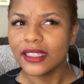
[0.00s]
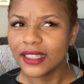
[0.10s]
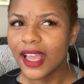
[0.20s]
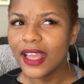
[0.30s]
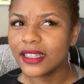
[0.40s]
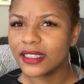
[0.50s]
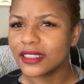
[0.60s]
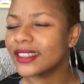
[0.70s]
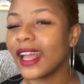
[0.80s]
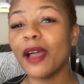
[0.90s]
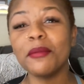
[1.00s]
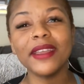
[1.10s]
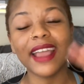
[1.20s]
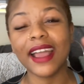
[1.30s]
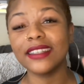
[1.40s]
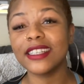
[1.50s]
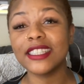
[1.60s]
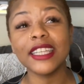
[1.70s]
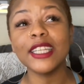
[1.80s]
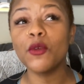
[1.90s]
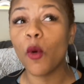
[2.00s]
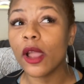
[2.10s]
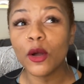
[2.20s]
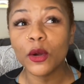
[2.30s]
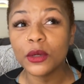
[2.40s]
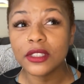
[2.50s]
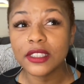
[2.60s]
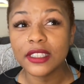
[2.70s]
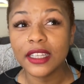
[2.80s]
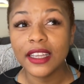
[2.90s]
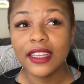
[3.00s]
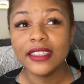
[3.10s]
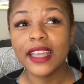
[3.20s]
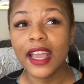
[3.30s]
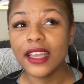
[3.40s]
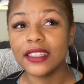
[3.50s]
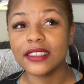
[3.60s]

Yes. The City Girls. Yes.